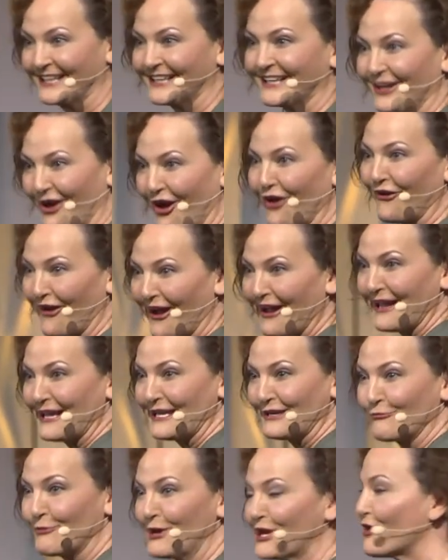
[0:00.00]
All right?
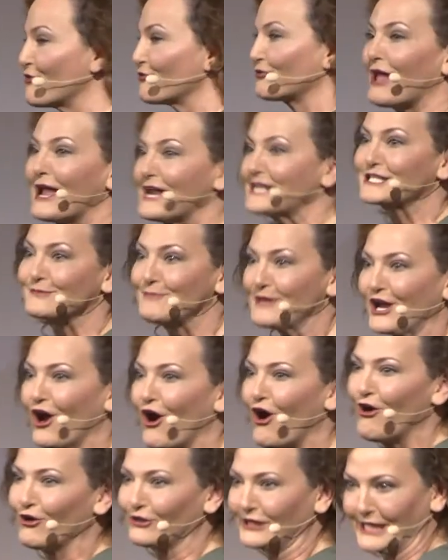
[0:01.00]
We don't like to be
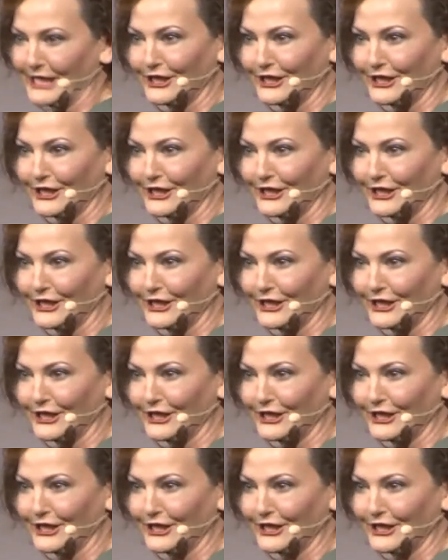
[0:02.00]
called little